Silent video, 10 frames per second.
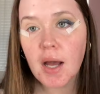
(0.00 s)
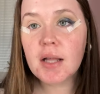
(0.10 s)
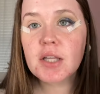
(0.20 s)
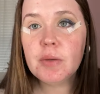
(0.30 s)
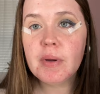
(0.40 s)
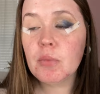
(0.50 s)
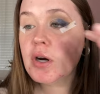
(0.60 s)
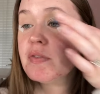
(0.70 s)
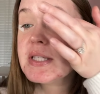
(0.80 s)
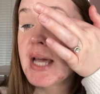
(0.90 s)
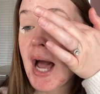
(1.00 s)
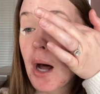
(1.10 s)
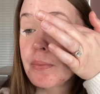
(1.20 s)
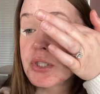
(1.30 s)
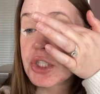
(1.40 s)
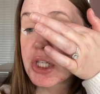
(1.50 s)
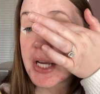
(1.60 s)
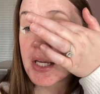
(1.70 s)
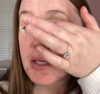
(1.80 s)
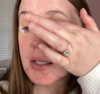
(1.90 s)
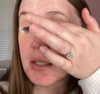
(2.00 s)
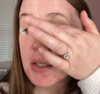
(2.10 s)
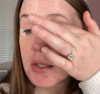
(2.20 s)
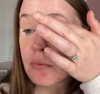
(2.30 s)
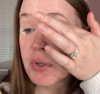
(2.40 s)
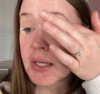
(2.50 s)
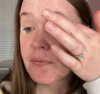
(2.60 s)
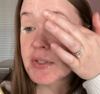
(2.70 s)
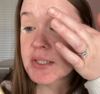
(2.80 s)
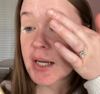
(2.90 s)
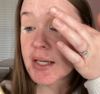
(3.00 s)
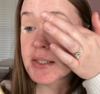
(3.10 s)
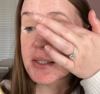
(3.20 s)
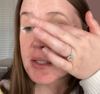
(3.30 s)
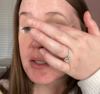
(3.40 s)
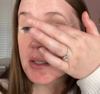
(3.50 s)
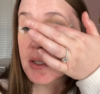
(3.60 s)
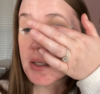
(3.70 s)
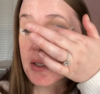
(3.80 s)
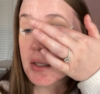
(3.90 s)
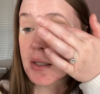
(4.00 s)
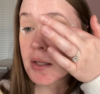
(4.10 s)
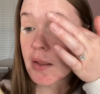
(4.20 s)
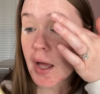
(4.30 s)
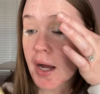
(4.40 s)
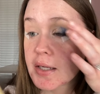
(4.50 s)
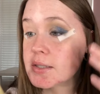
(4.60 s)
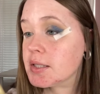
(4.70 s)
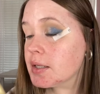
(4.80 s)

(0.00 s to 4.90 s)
a little bit more of this Alps shade and re-emphasize that.